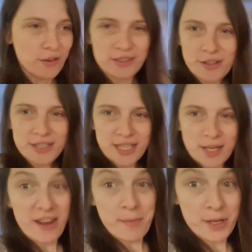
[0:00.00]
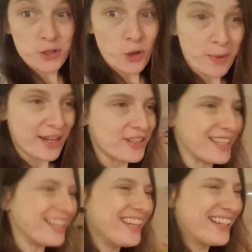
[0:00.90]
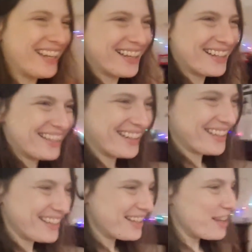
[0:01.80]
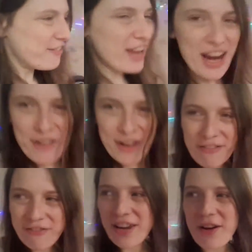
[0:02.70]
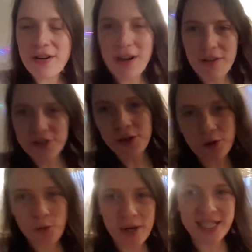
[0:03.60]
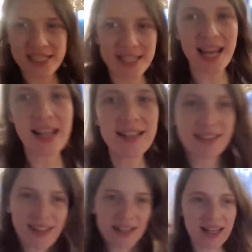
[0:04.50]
Sounds like a very big job, actually. Fair enough. So, waiting to dance.